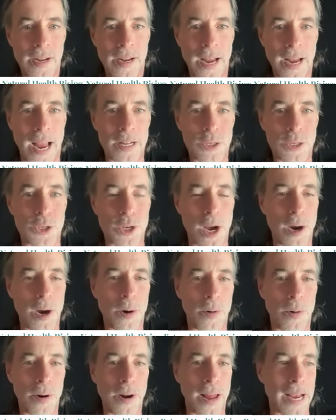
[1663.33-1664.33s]
And
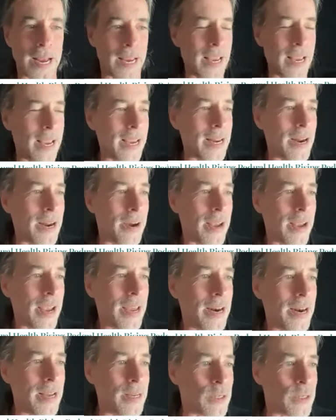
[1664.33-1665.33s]
so
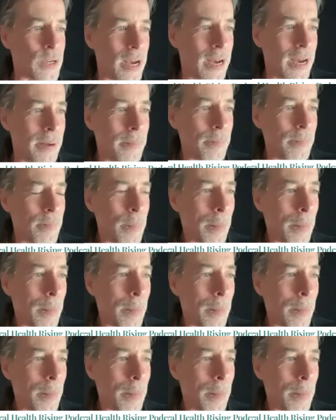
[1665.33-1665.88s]
it is a